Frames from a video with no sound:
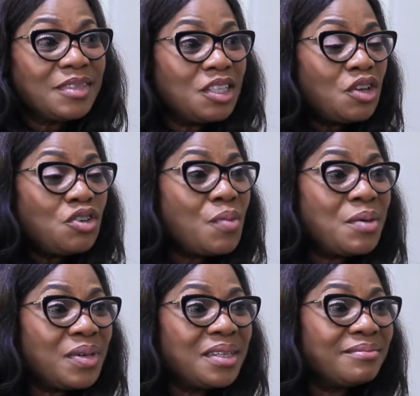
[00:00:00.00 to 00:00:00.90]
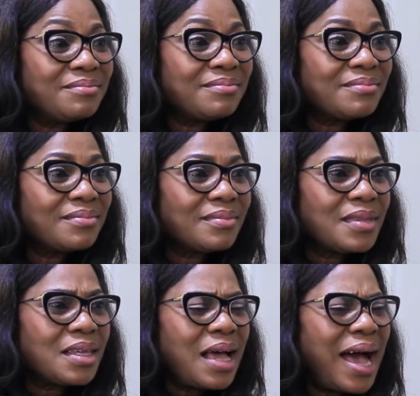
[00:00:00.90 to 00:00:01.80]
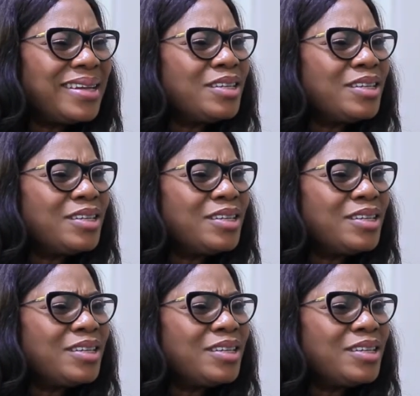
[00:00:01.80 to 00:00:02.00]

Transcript: He's a human being. And